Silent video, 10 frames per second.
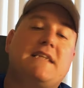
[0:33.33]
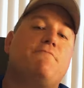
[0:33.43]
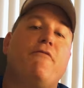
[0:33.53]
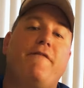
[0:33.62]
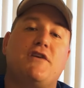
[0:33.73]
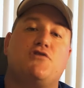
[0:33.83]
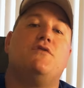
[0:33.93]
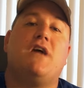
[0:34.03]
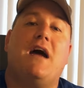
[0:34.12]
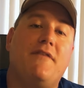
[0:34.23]
As a
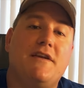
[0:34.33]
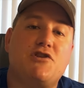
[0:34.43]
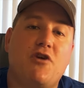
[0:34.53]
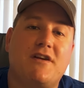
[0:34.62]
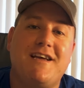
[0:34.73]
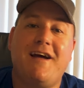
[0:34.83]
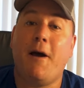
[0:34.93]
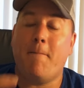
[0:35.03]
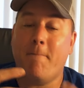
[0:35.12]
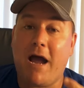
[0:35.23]
professional diving instructor,
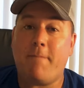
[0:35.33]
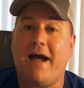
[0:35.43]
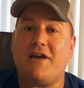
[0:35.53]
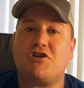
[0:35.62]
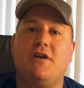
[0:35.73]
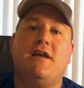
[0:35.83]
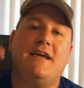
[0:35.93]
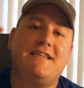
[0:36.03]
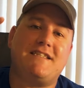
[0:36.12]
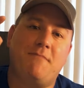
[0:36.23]
my passion
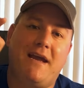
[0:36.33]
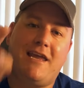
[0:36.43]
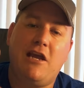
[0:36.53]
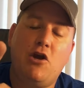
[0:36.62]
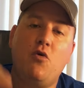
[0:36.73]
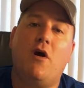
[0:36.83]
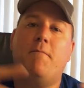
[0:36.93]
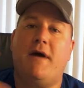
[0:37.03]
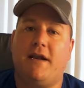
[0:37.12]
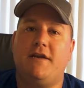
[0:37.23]
is to make you
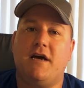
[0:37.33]
a better